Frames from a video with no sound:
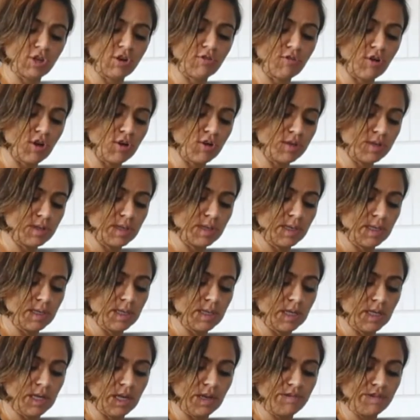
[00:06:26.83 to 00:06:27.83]
her own.
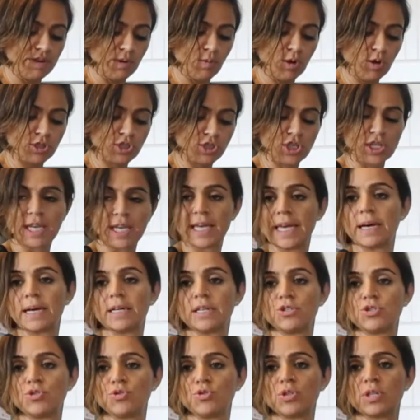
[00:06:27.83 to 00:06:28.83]
If you're watching here,
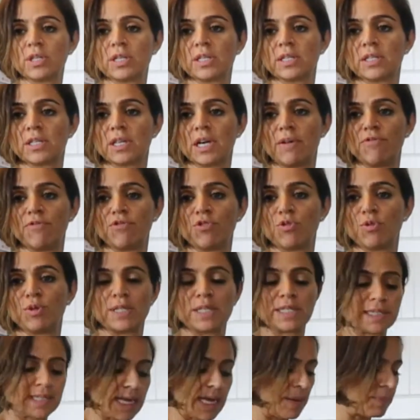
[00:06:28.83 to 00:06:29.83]
do come forward
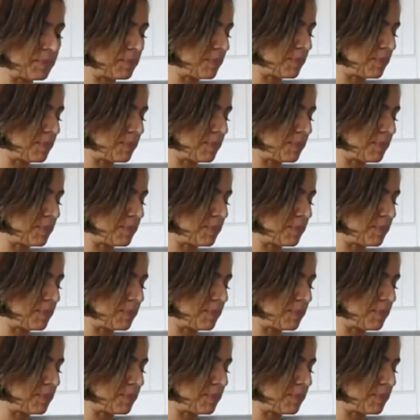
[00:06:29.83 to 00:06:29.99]
and say happy